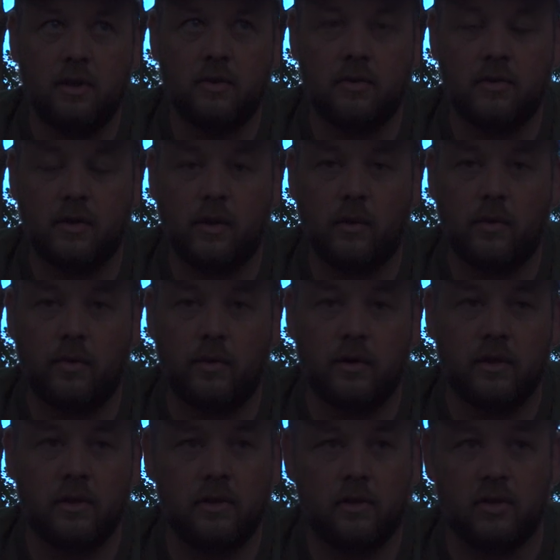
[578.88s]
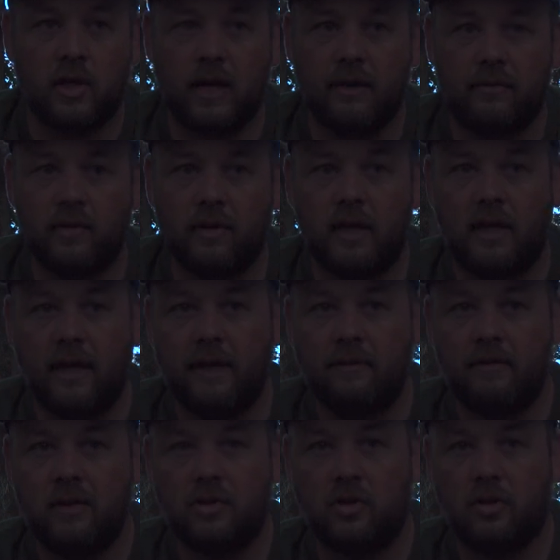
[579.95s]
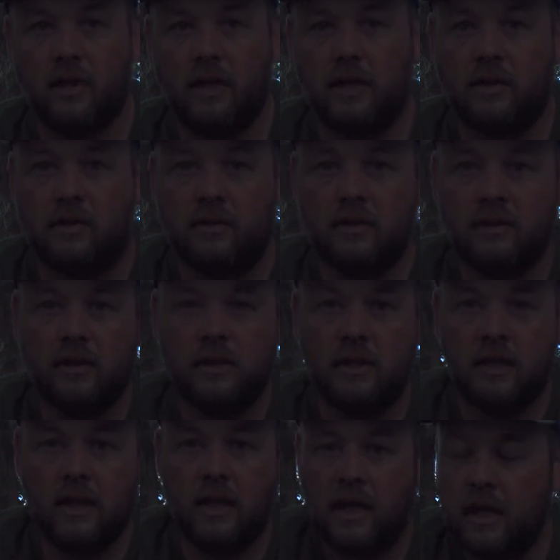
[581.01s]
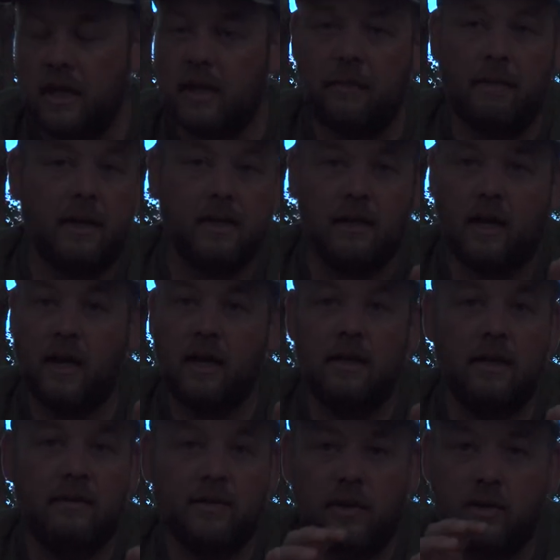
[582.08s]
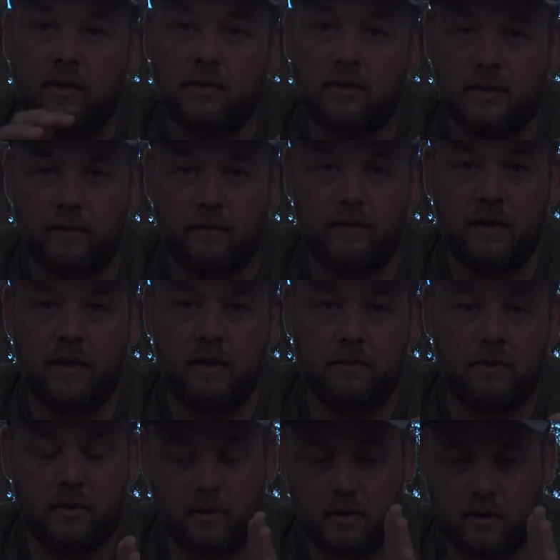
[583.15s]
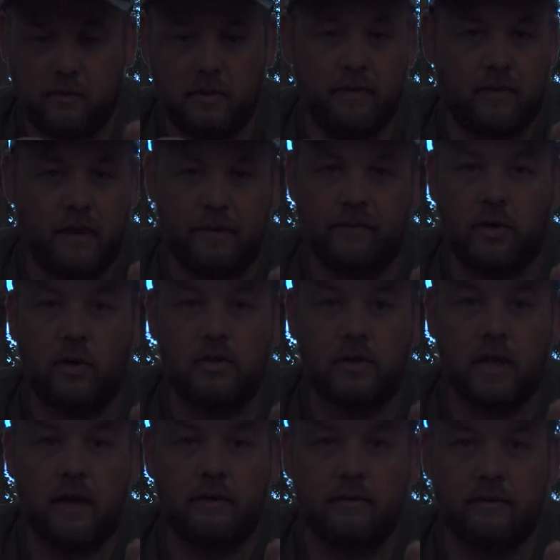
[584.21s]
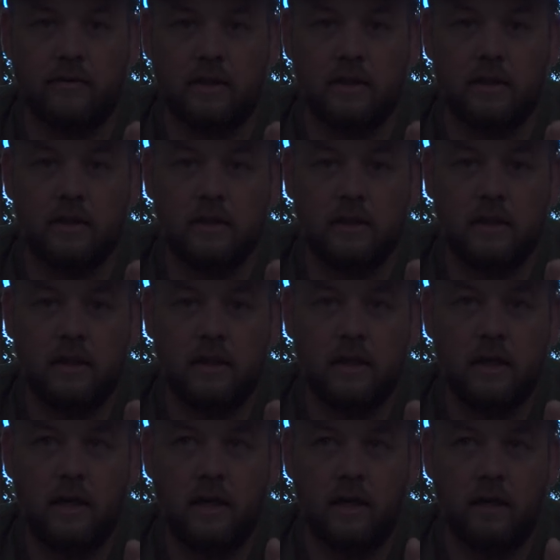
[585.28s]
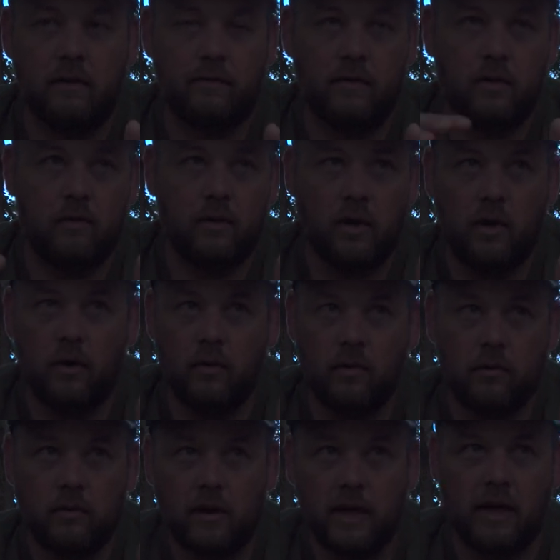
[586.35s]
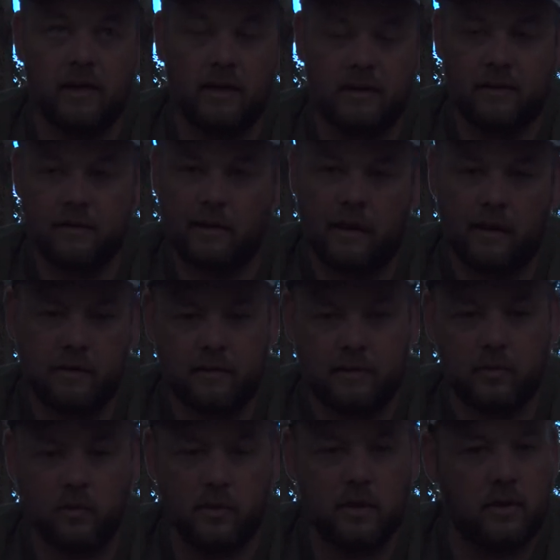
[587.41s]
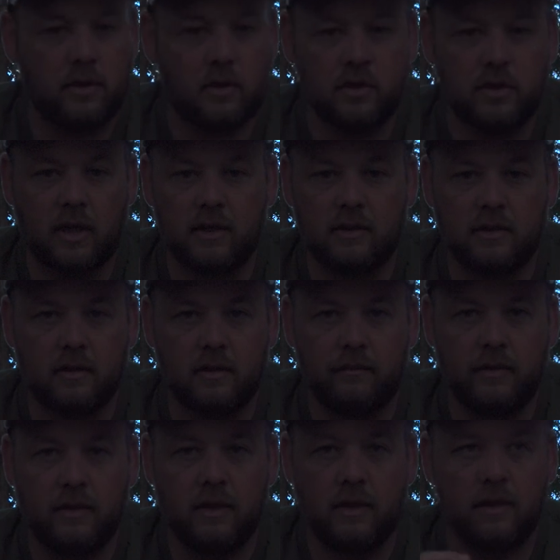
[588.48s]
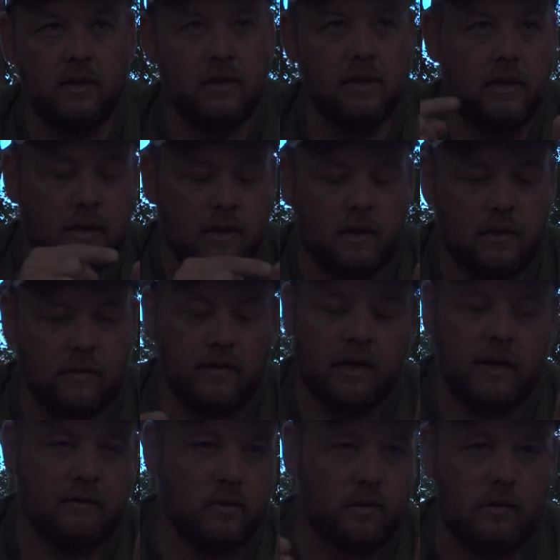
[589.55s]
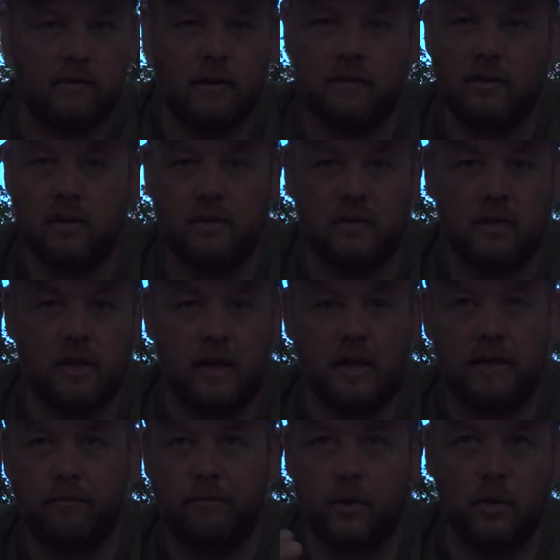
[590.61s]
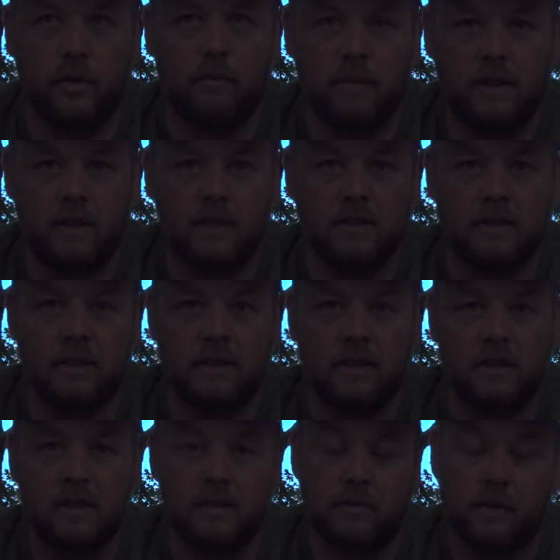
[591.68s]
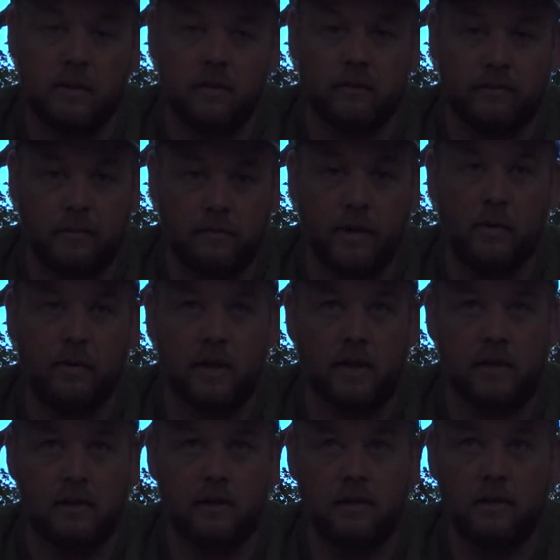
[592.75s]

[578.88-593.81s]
So they're going to travel that heavy trail, and they might not even go to the feed, but they're going to be 5 yards off of it. And if you know, hey, it's a 20-yard shot to the feed, another 25-yard shot, boom, easy, especially for bow hunting.